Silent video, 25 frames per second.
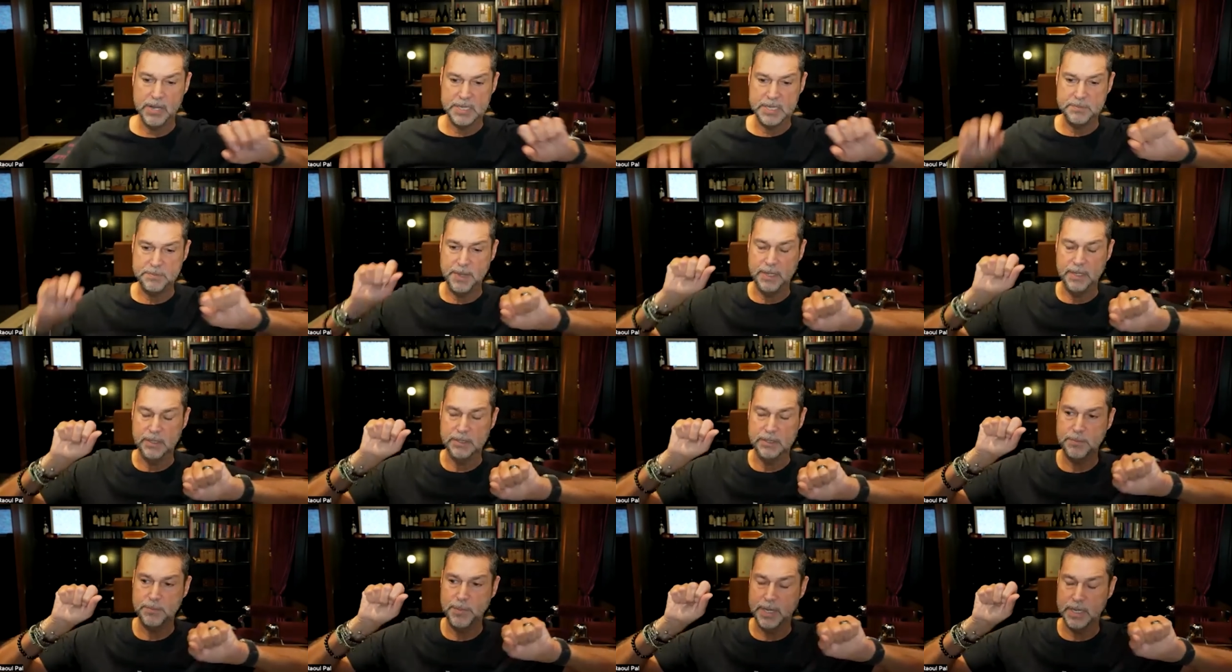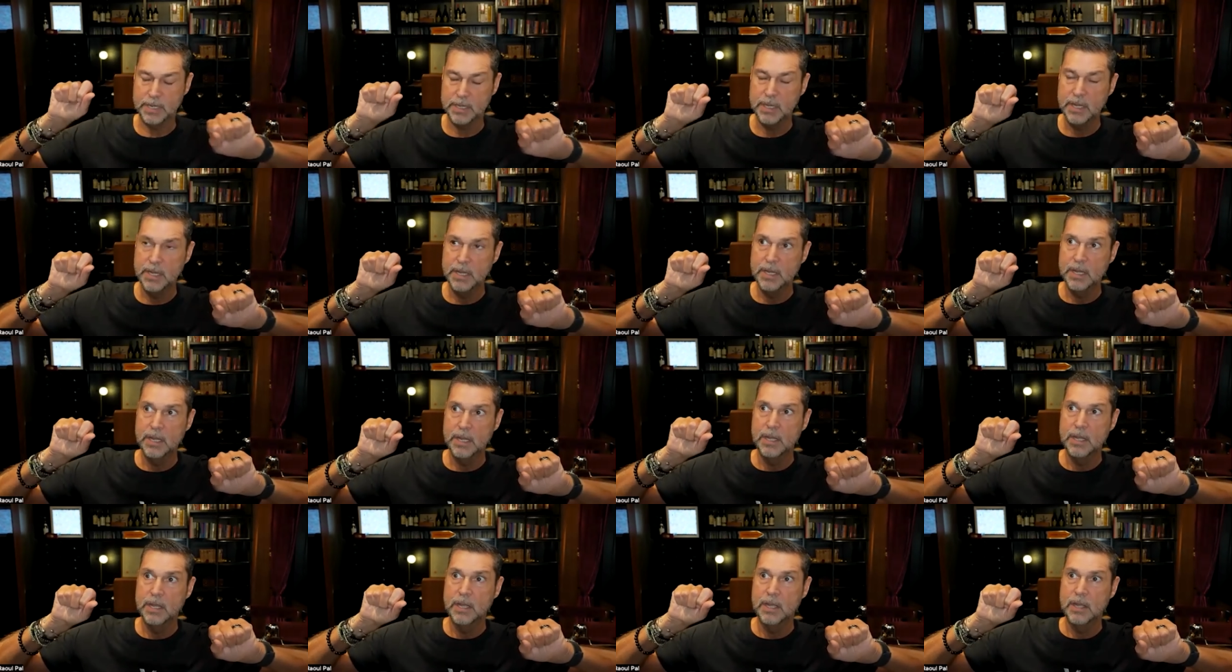built. But
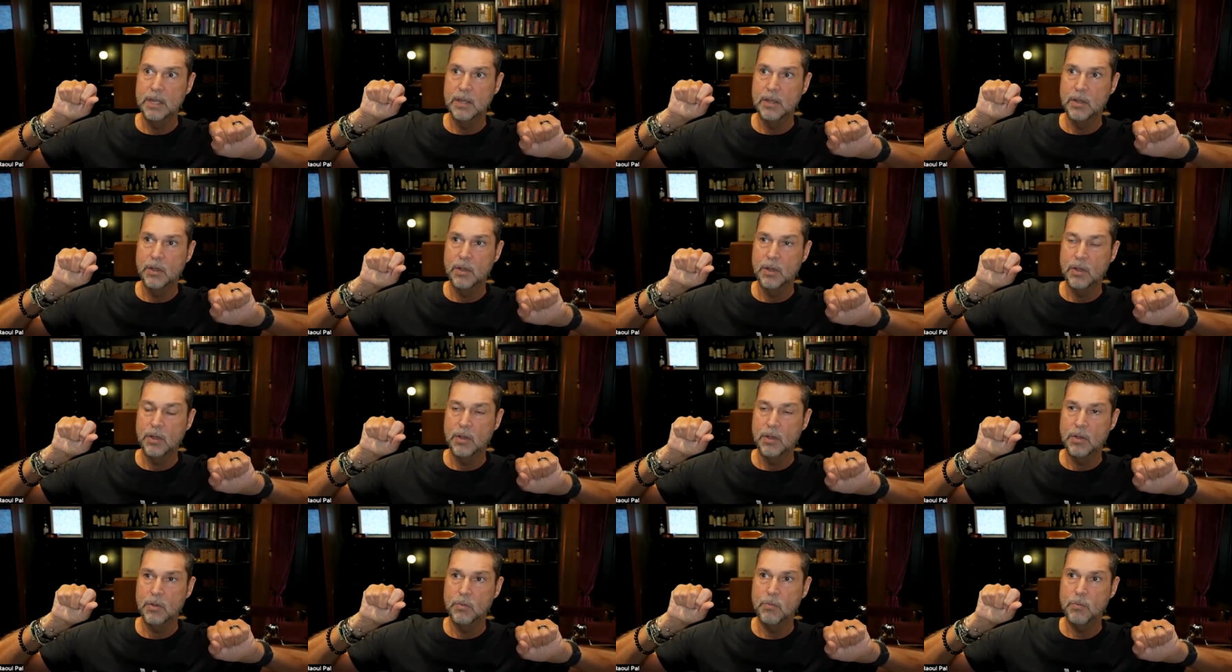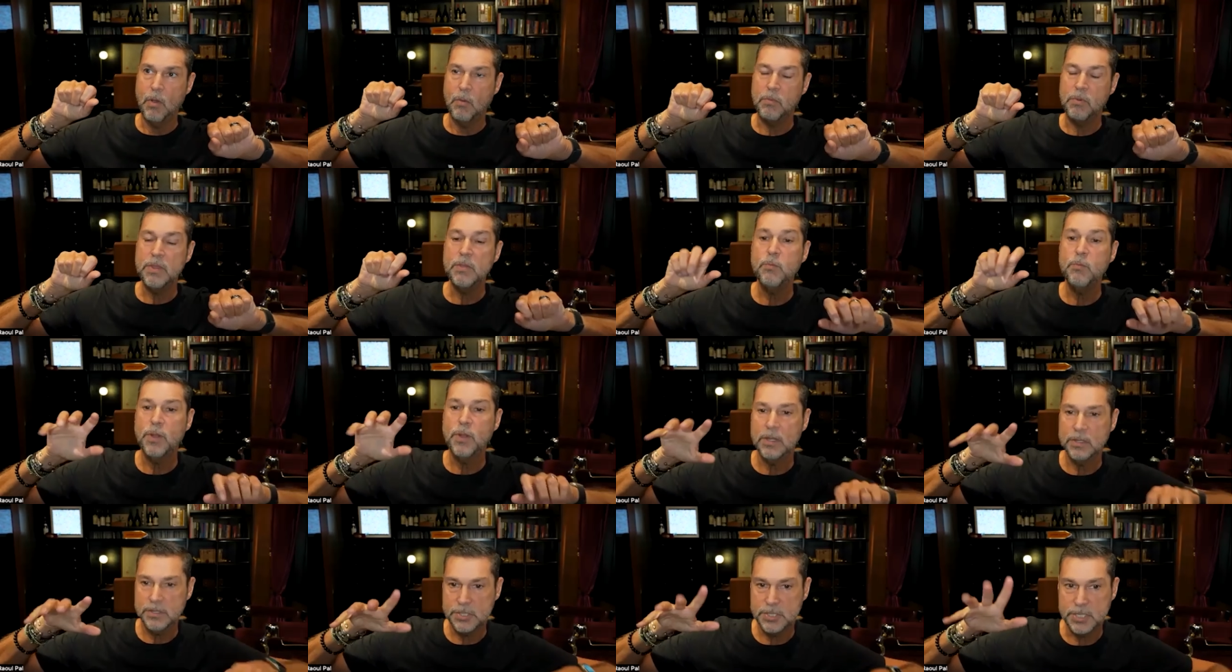what we
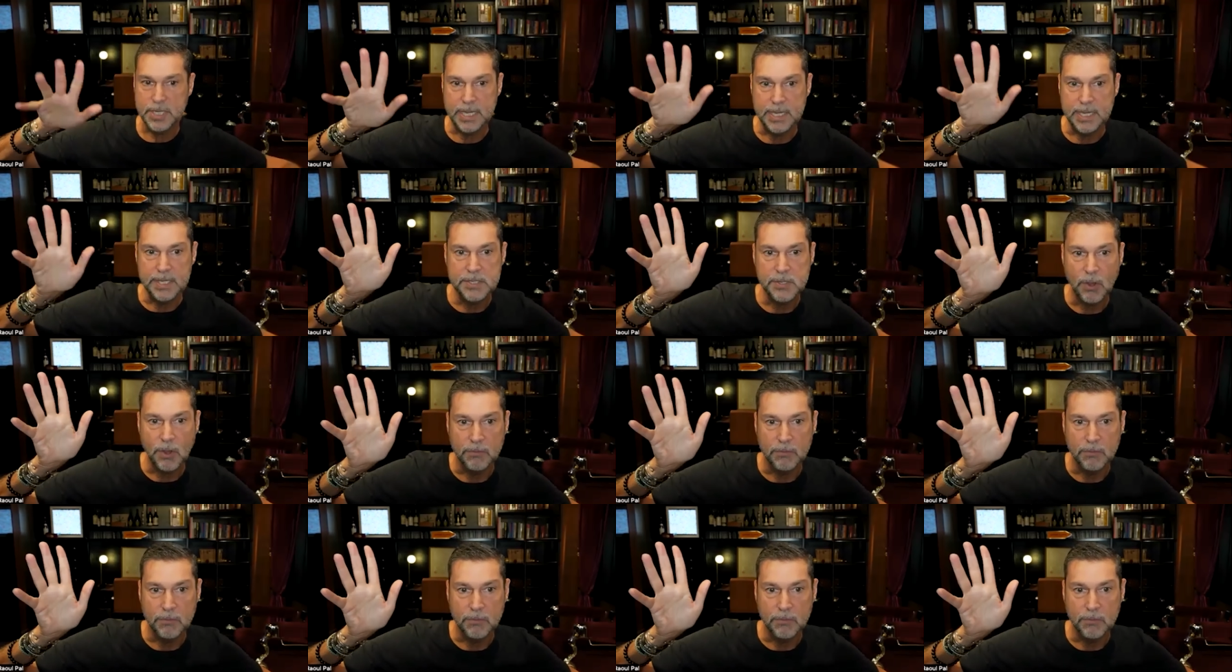will see is